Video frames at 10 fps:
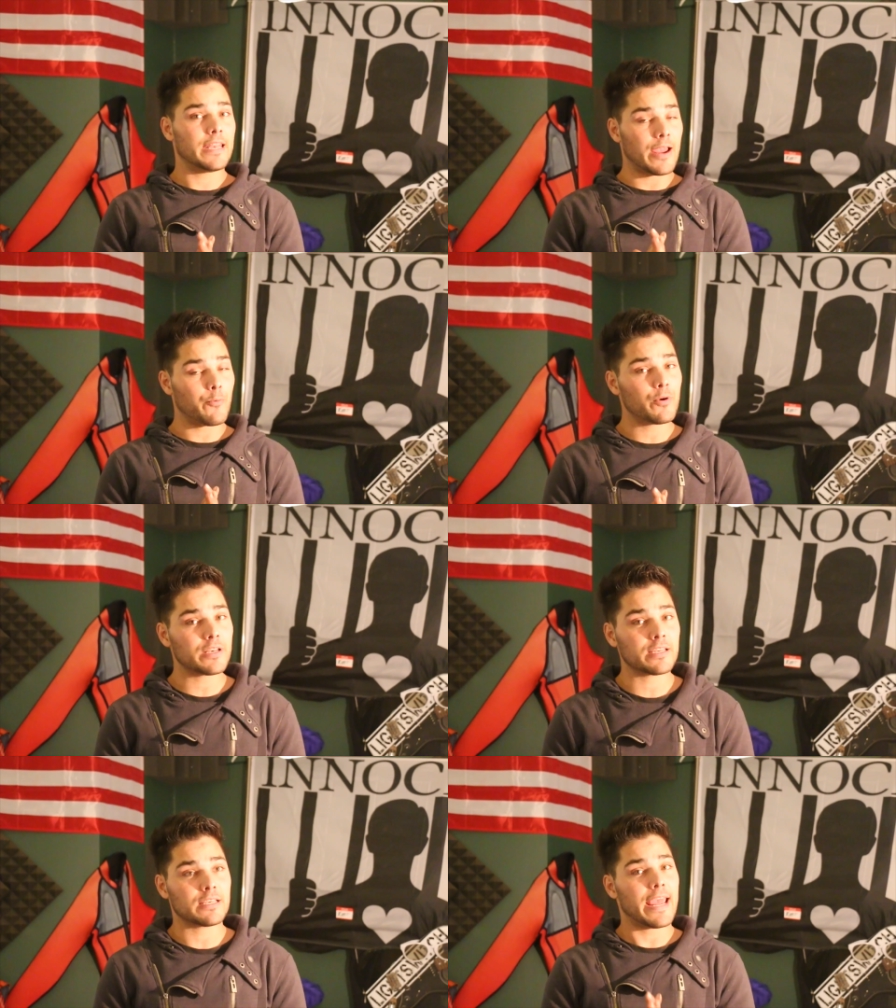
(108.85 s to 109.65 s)
and I
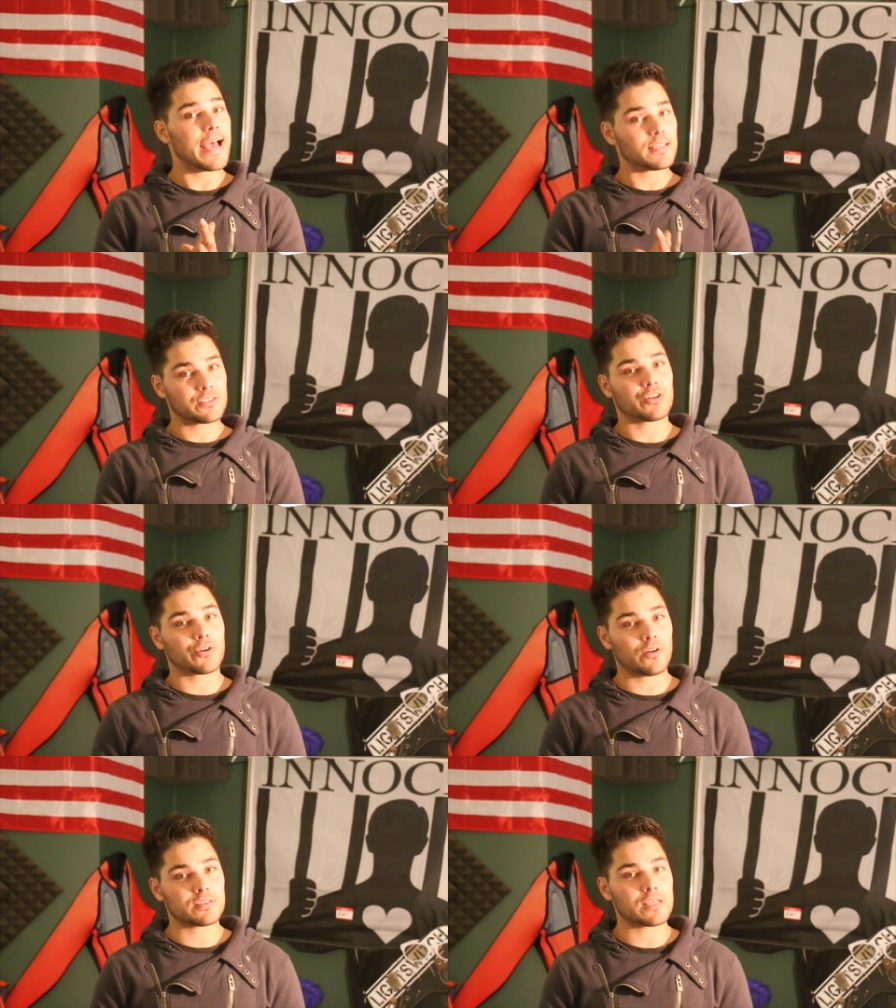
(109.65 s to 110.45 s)
wouldn't ask
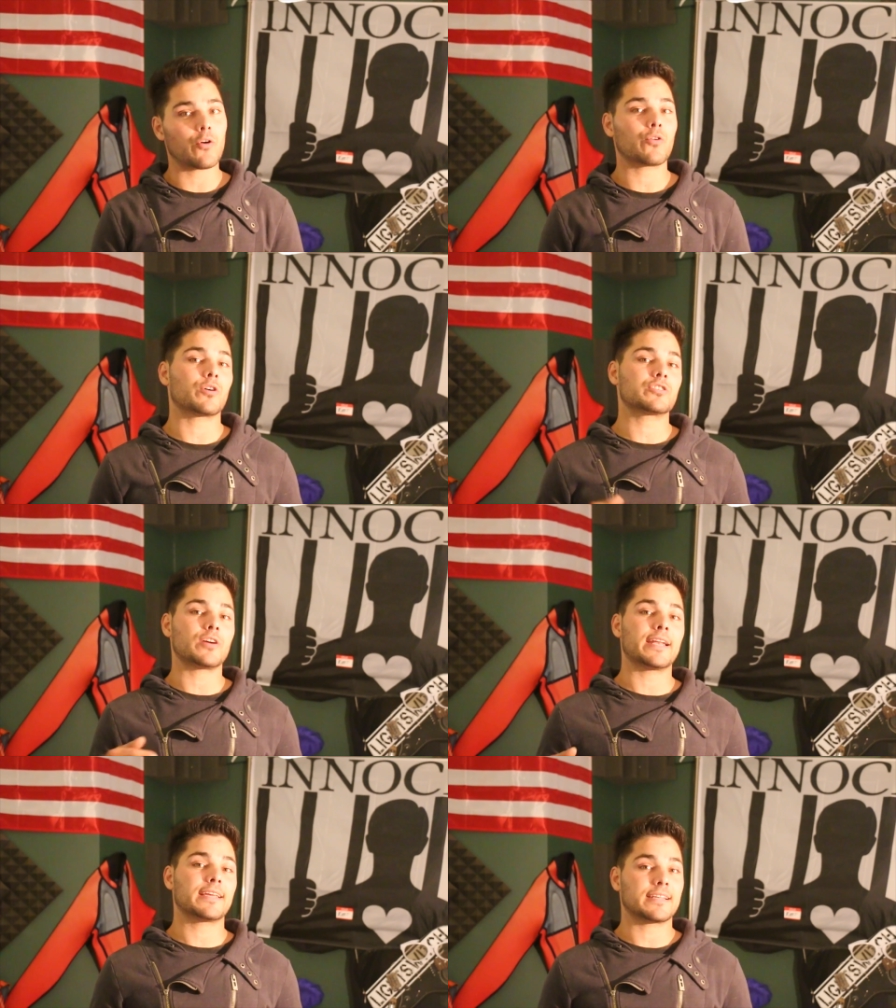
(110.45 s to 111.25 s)
girls out or
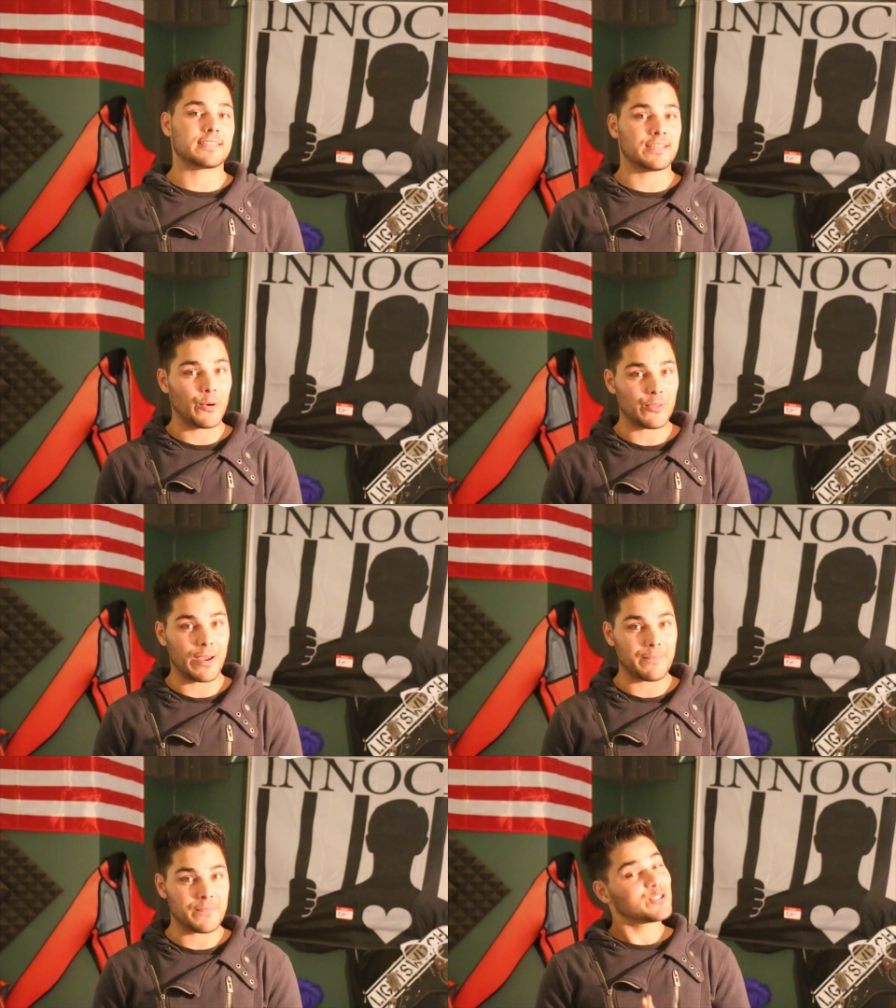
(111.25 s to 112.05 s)
try to get to know
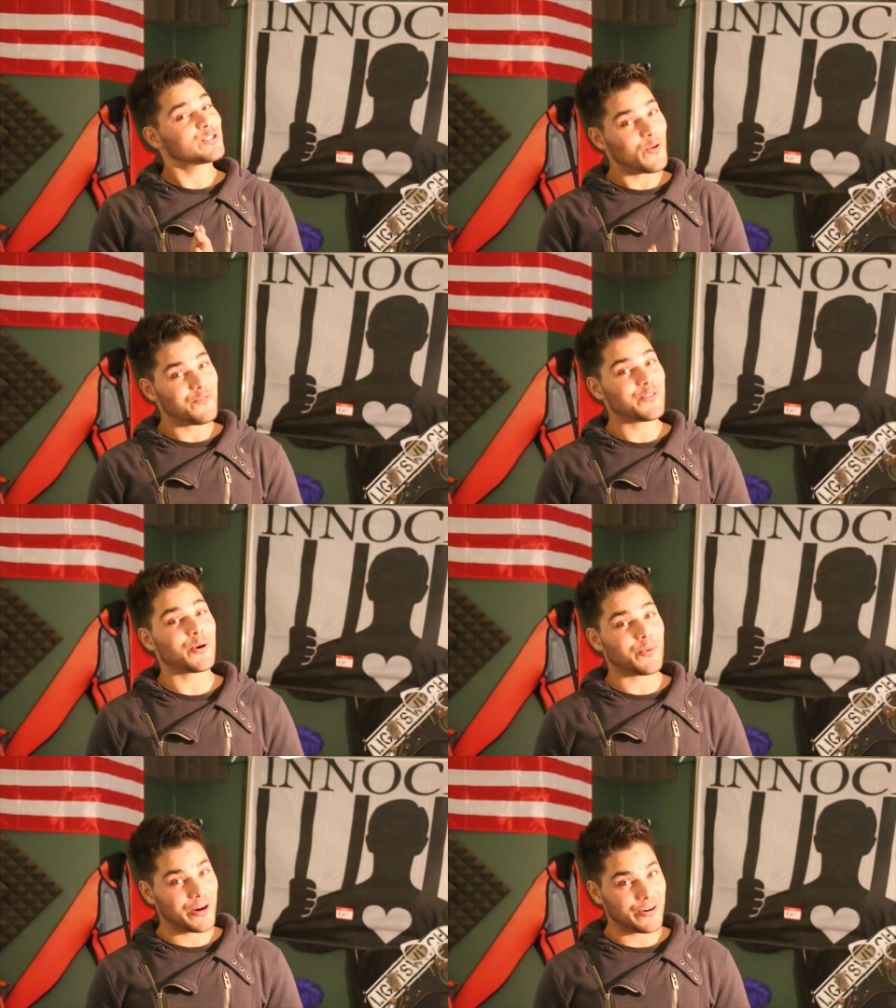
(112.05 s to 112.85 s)
them. So if you
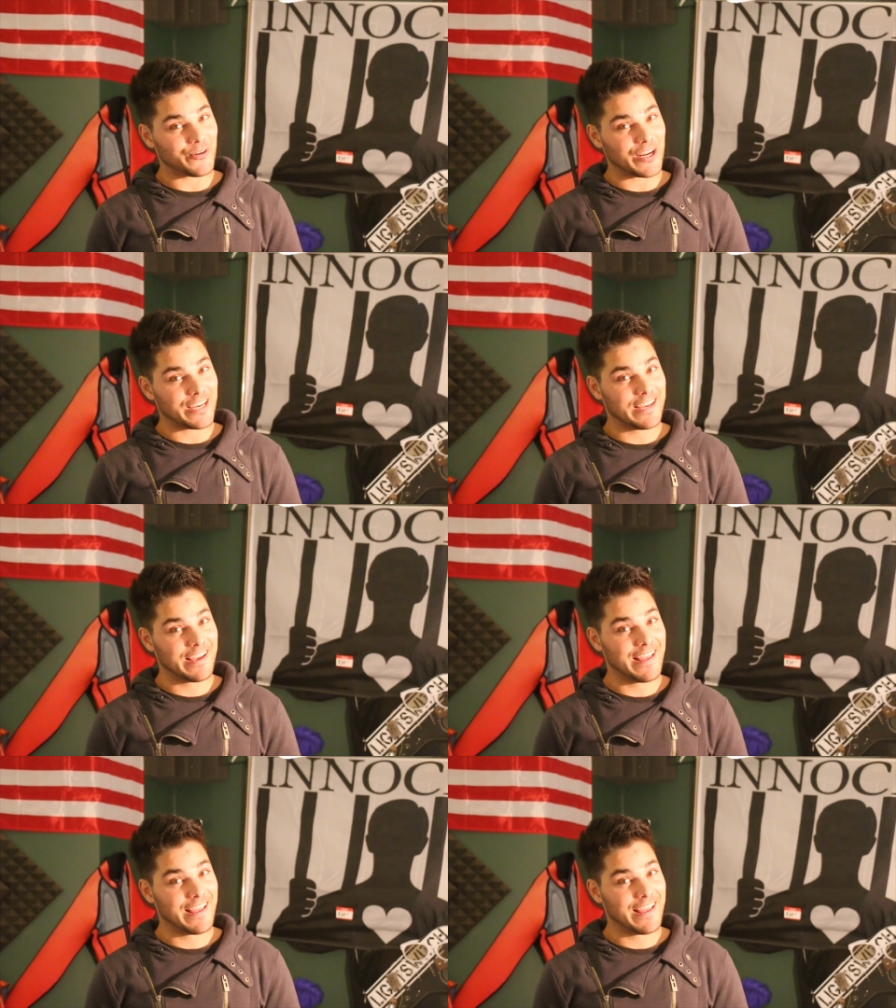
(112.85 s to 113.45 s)
were wondering.